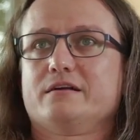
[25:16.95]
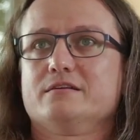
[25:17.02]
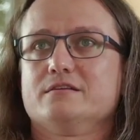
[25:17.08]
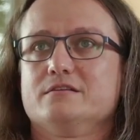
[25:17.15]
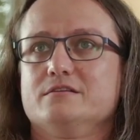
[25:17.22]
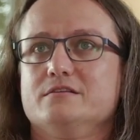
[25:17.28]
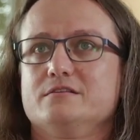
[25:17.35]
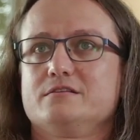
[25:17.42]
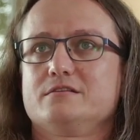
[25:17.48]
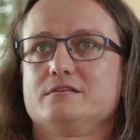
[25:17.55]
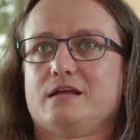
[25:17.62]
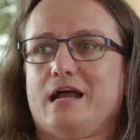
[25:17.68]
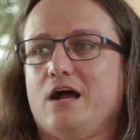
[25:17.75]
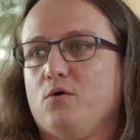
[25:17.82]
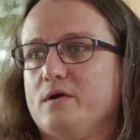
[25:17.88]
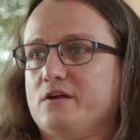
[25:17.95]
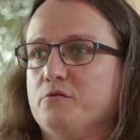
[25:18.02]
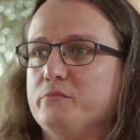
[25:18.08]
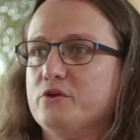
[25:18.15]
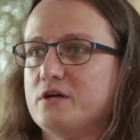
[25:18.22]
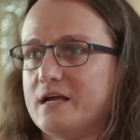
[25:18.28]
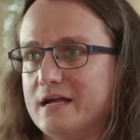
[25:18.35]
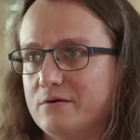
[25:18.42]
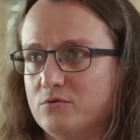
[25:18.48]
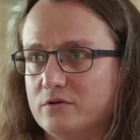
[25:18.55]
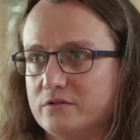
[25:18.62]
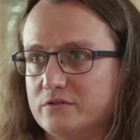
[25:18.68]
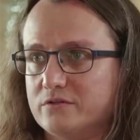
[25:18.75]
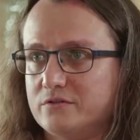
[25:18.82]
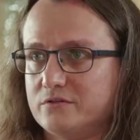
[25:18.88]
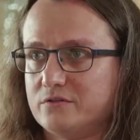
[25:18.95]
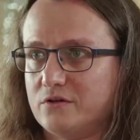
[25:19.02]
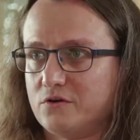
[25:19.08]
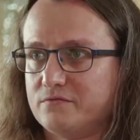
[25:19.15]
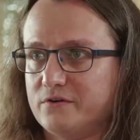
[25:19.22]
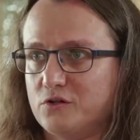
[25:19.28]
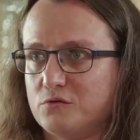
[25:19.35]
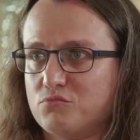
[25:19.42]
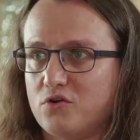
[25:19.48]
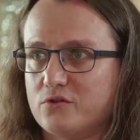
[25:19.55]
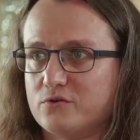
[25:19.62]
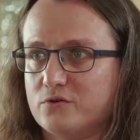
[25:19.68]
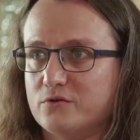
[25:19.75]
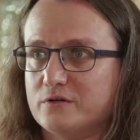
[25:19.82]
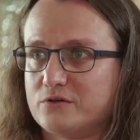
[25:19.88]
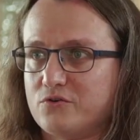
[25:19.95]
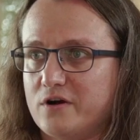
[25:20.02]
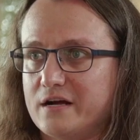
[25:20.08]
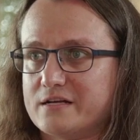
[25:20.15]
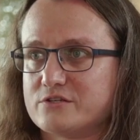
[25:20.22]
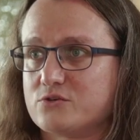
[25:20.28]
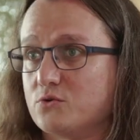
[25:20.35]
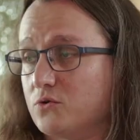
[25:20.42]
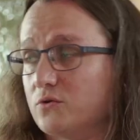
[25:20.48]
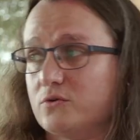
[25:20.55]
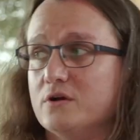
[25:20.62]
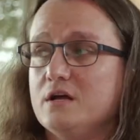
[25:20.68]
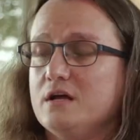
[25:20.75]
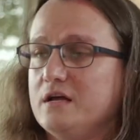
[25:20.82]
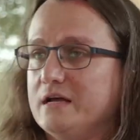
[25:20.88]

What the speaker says: is how we communicate with our fellow brother in Christ or